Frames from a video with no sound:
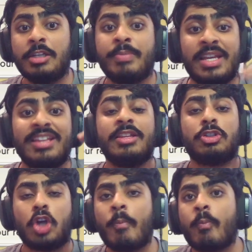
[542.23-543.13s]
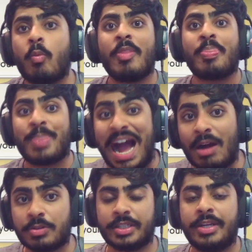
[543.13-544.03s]
to be in the top
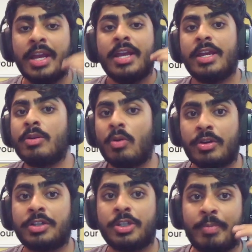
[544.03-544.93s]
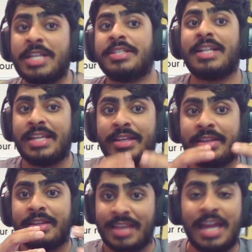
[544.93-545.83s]
1000 in order to
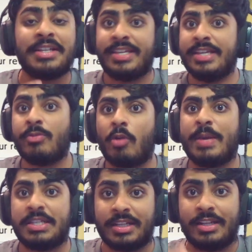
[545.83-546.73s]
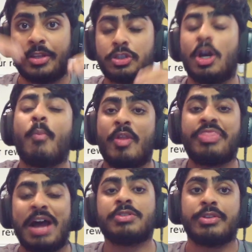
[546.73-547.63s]
basically get hero, basically the top
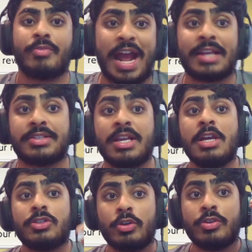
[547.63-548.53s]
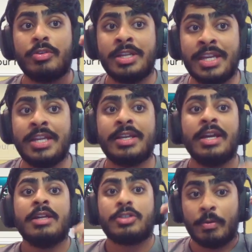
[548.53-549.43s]
1000 ranks. So you need
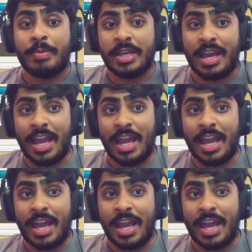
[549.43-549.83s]
to be